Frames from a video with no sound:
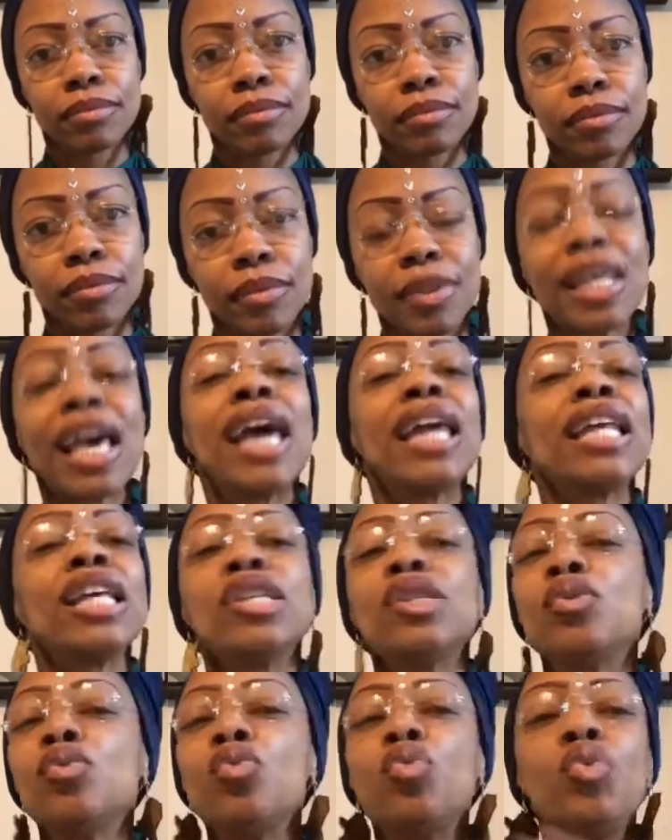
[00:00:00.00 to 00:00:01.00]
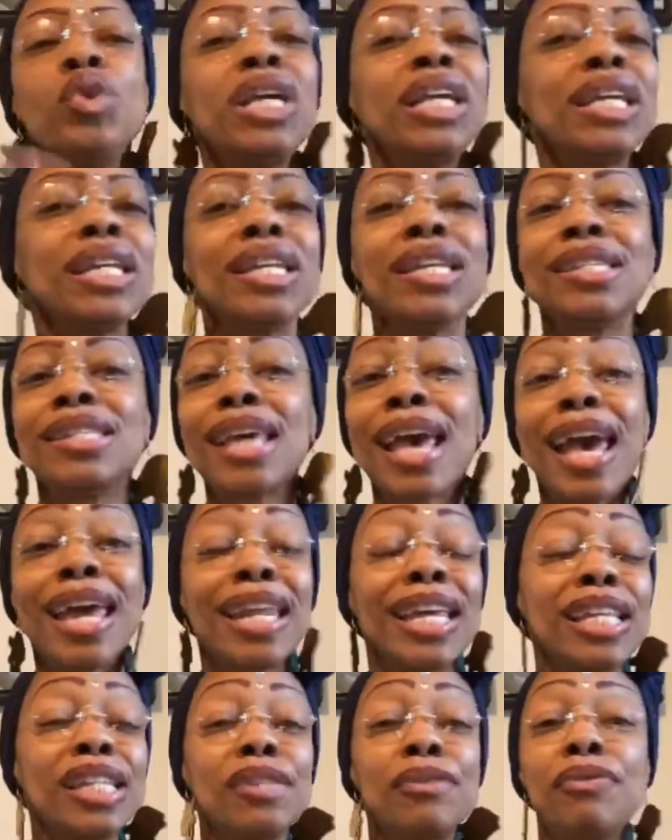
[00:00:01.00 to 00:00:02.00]
That is weakness at
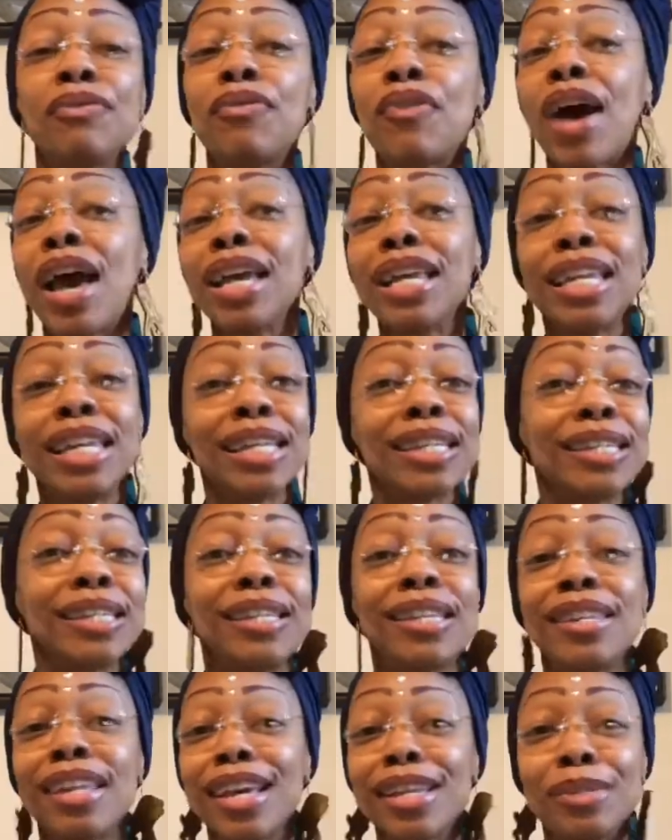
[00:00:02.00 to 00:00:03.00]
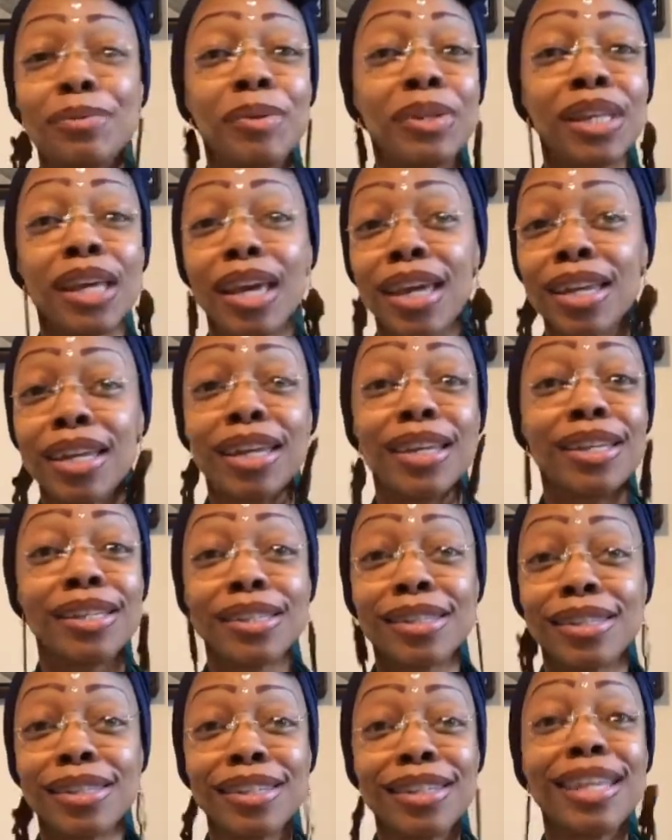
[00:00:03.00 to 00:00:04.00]
its finest. That's what that
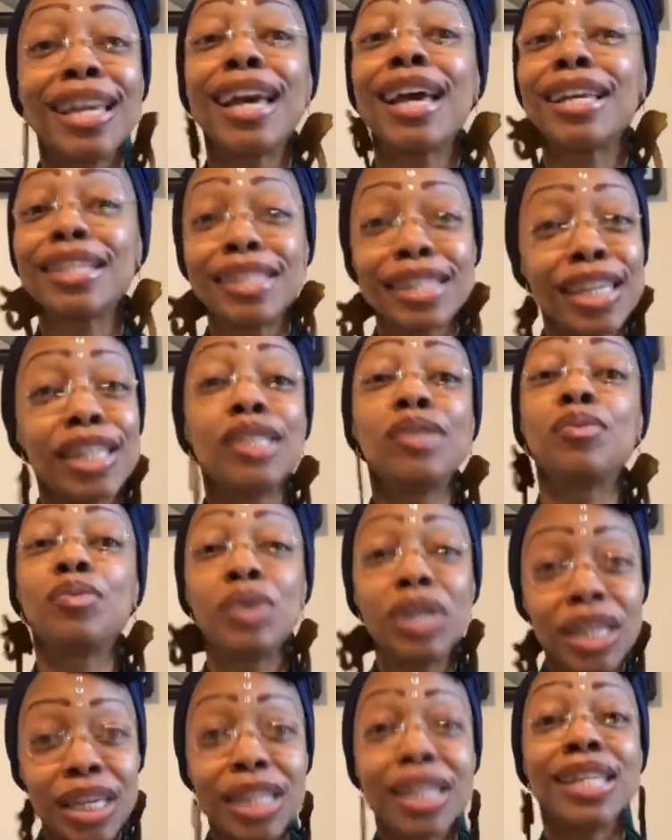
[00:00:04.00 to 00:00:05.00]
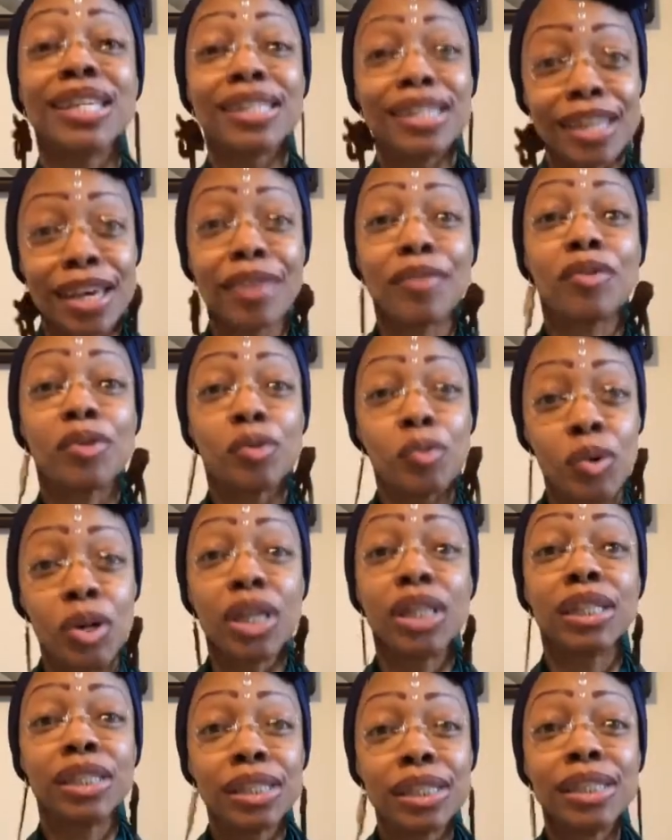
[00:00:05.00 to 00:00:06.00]
is. Yes, it's weakness,
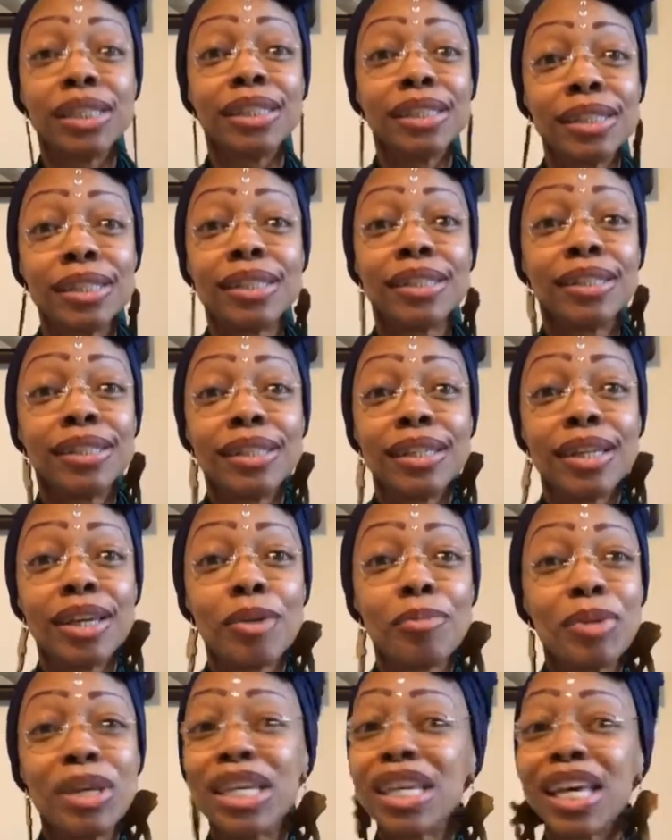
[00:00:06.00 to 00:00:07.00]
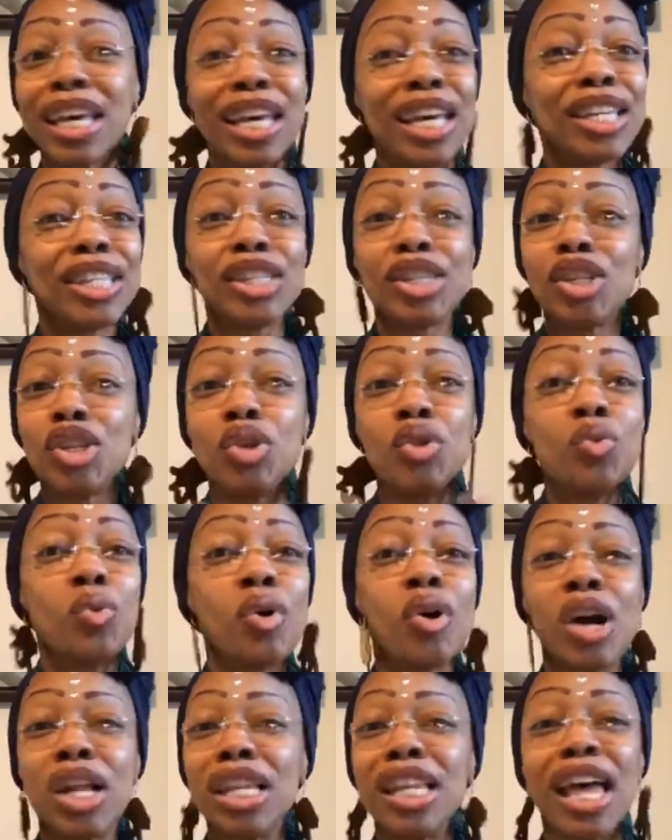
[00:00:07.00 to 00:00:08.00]
everyone. Because you
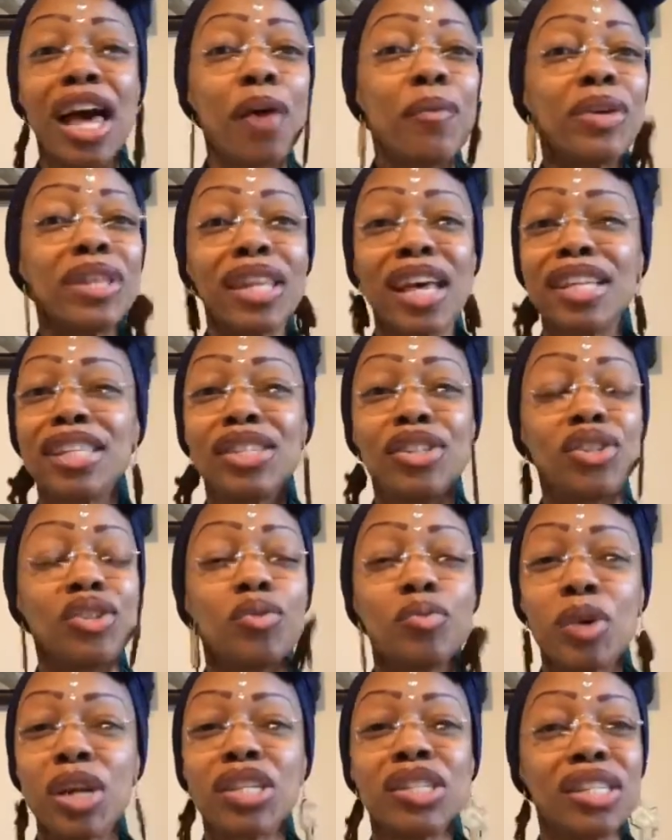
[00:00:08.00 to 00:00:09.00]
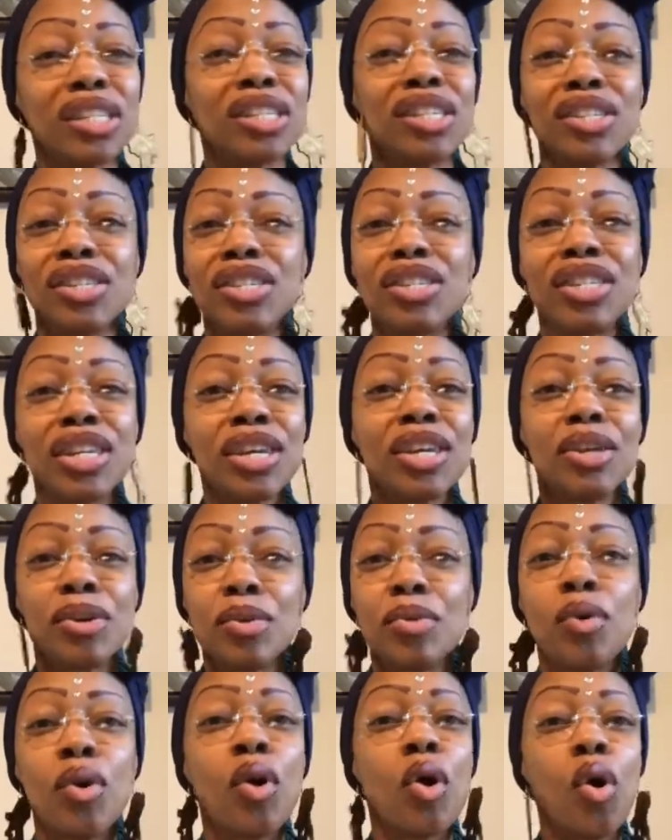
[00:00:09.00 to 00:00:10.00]
are allowing that situation to
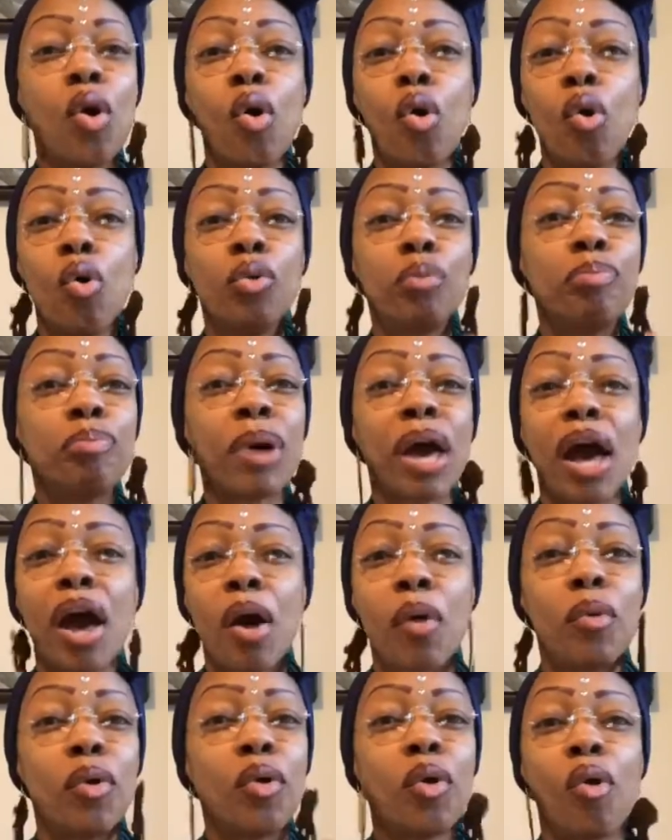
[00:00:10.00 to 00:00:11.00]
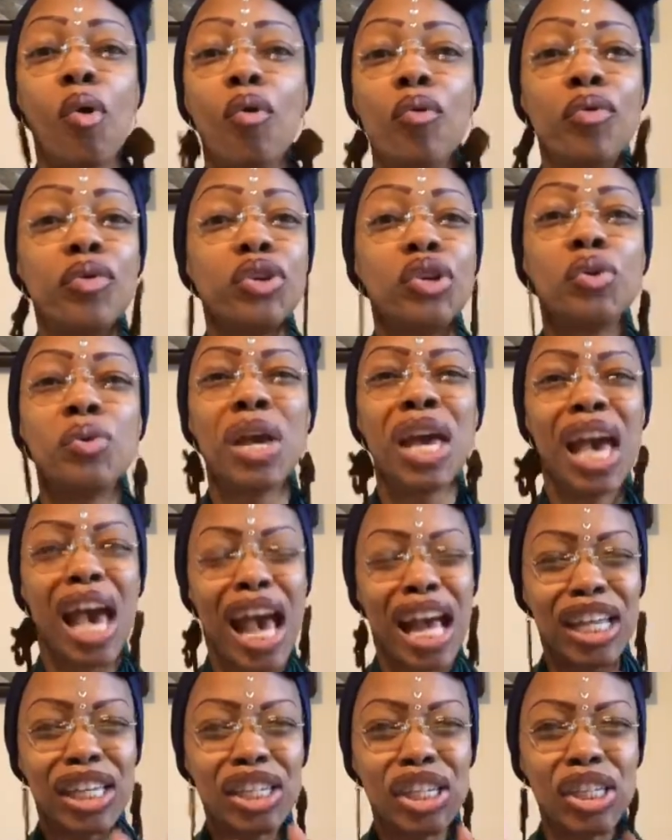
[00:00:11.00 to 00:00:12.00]
still hold power over you
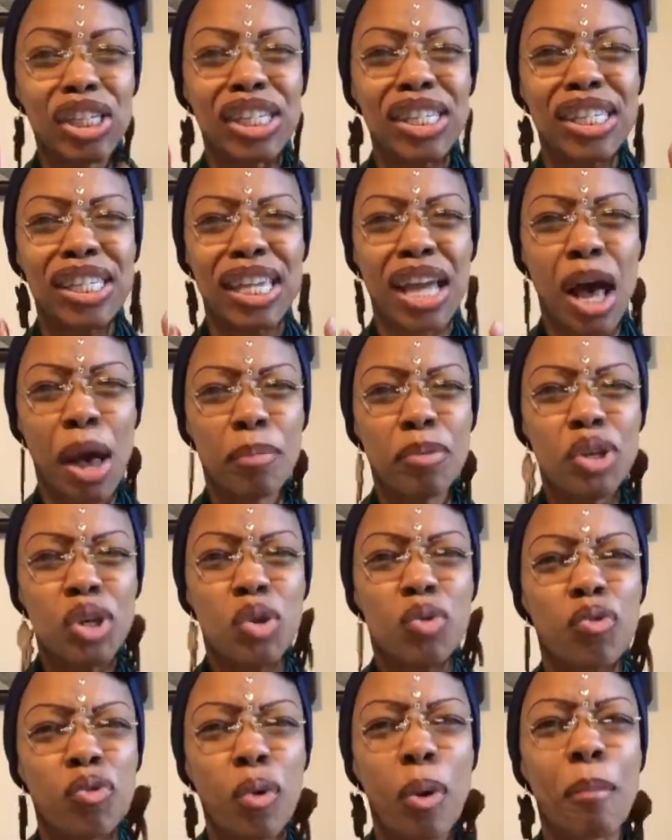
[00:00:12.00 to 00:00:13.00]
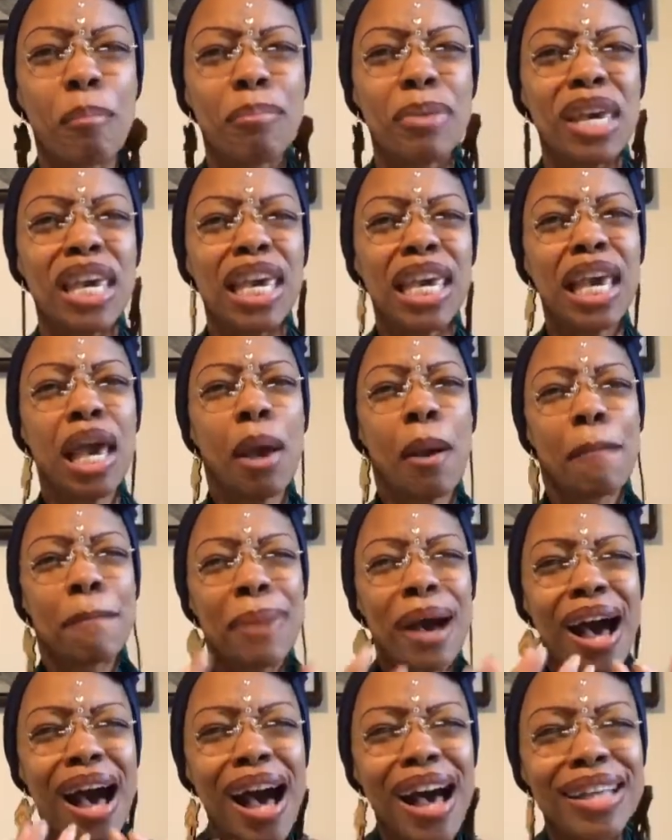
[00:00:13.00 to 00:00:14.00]
and to stop you from being
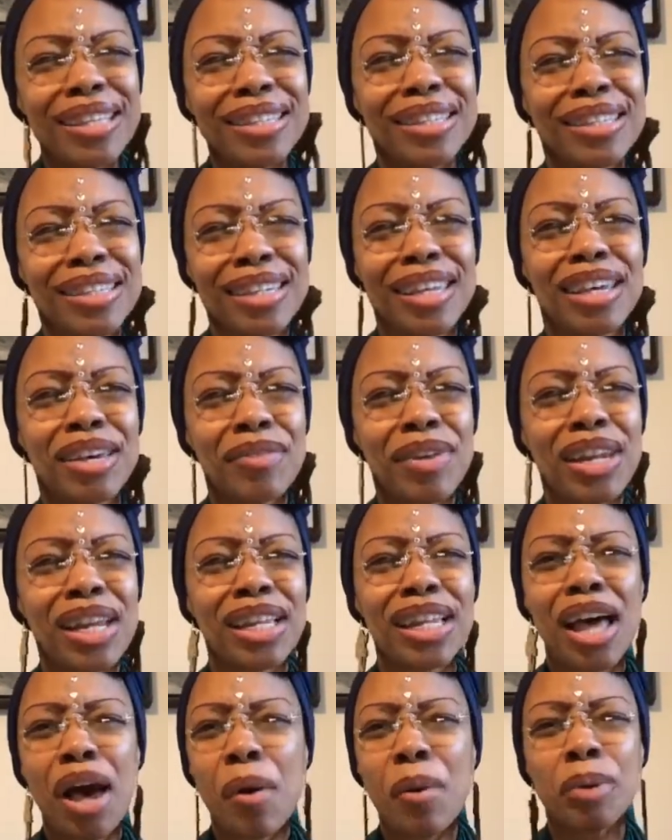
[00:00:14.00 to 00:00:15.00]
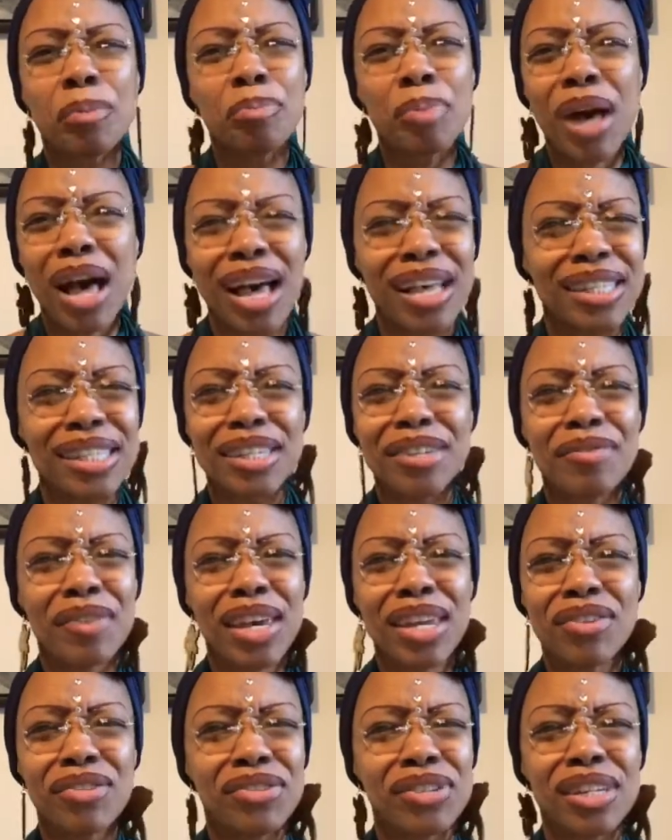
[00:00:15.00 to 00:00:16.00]
positive and allowing positive
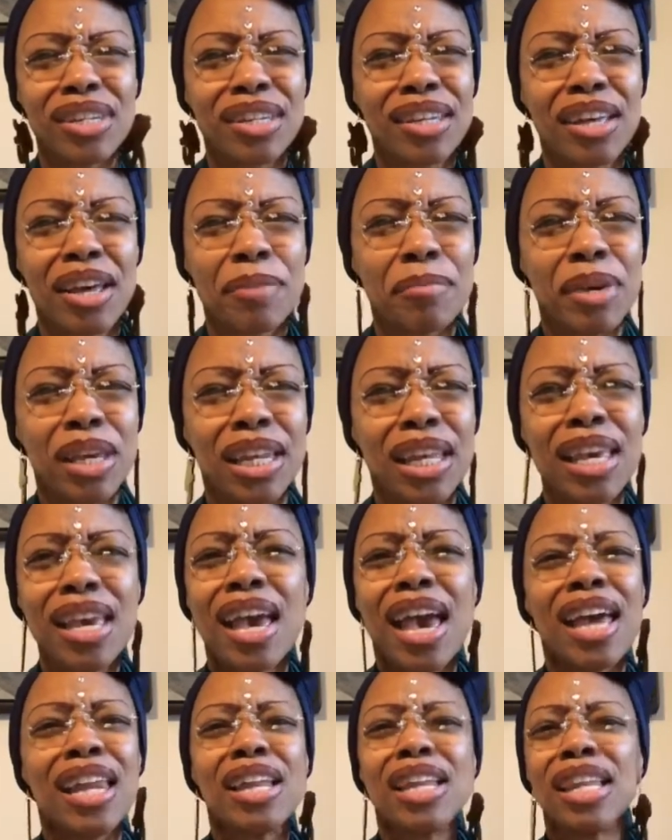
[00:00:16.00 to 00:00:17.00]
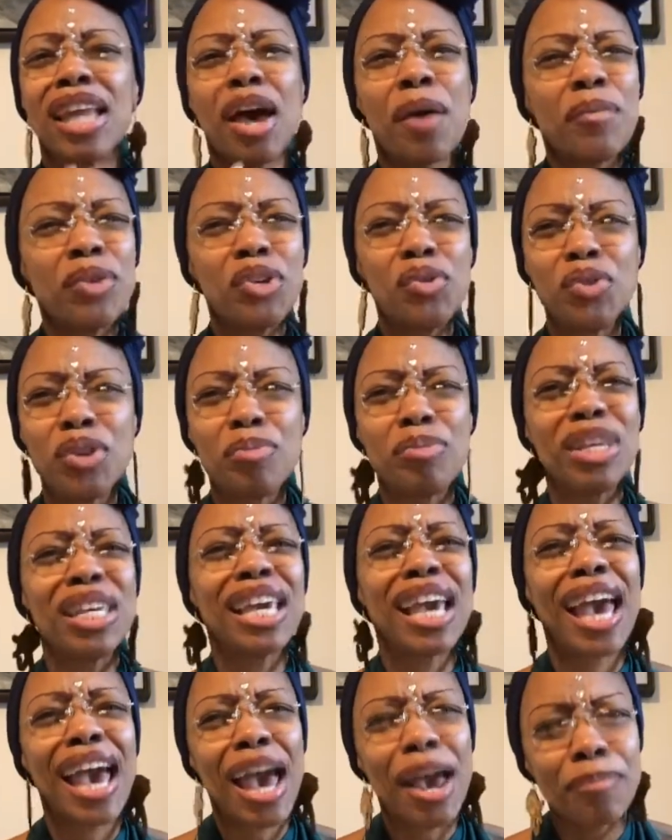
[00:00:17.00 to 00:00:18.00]
energy to come in and allowing you to be
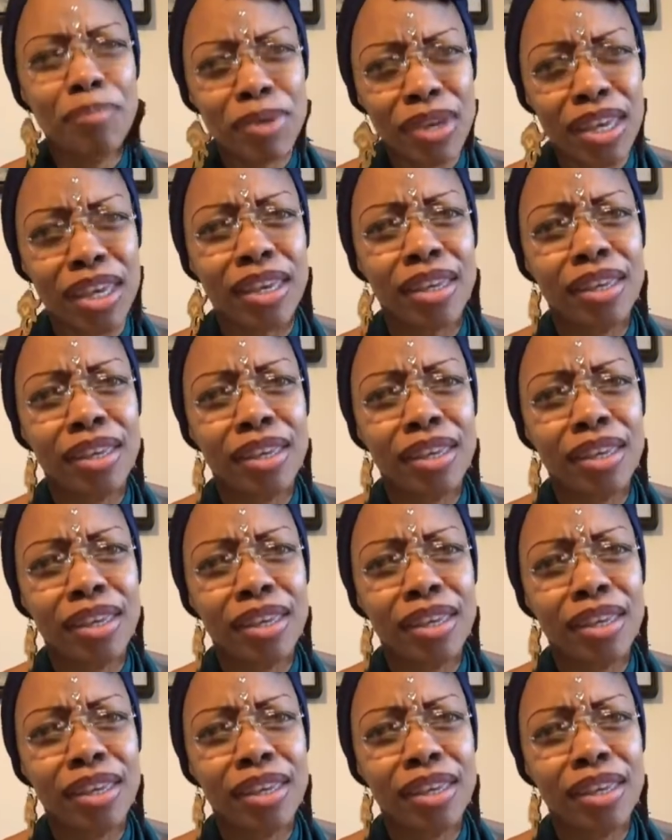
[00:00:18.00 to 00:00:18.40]
happy.